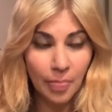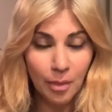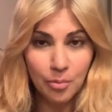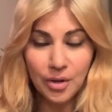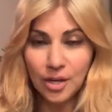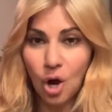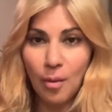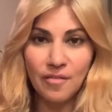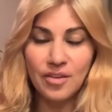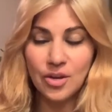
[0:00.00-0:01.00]
putting all
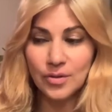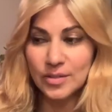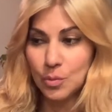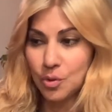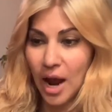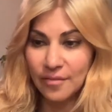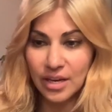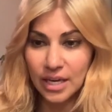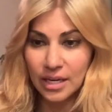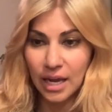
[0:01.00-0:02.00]
my videos to
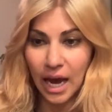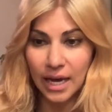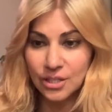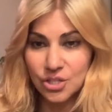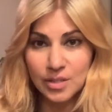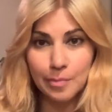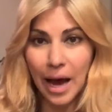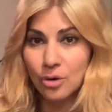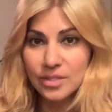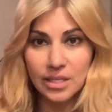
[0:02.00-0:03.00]
private and just
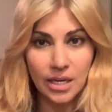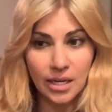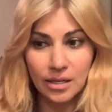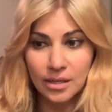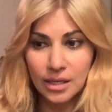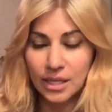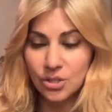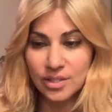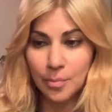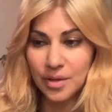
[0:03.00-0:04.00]
bouncing
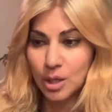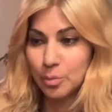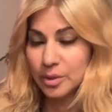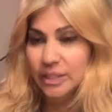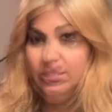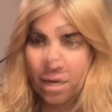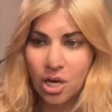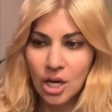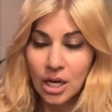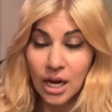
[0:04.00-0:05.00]
into something completely
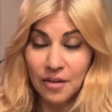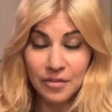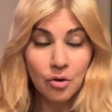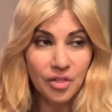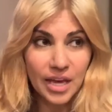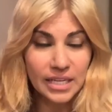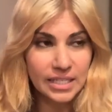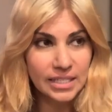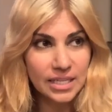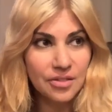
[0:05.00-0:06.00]
different. I feel things
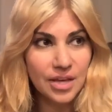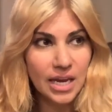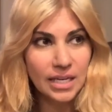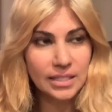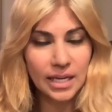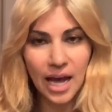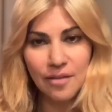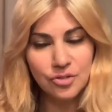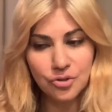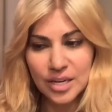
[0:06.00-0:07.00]
and see things and I
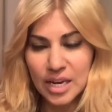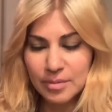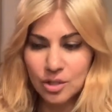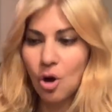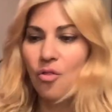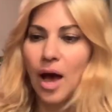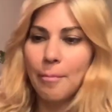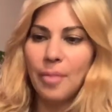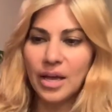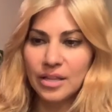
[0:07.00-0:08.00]
have dreams and all
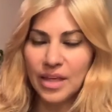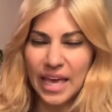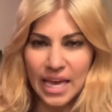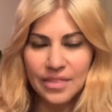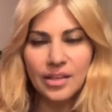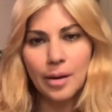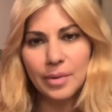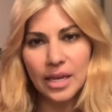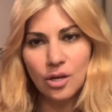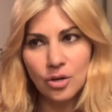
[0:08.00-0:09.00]
that, but the hate that I'm
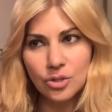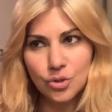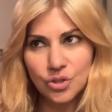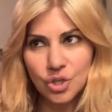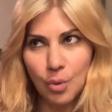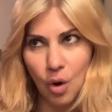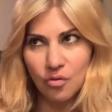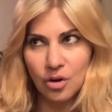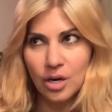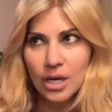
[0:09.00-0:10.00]
getting on YouTube
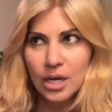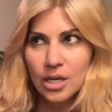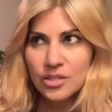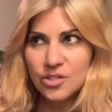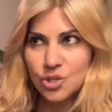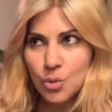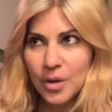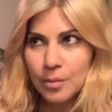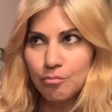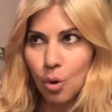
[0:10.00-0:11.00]
over
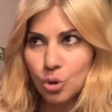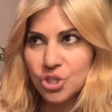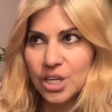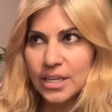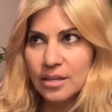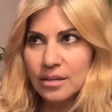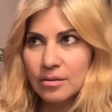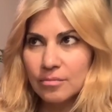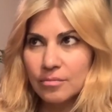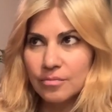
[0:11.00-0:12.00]
stupid bullshit
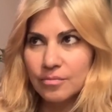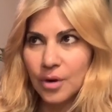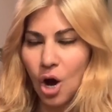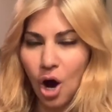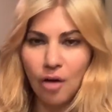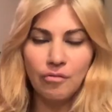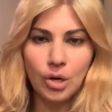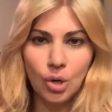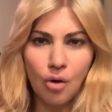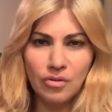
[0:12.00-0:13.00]

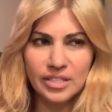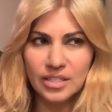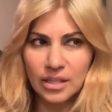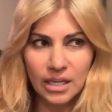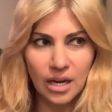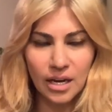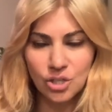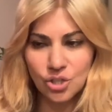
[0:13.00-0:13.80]
combo over Selena and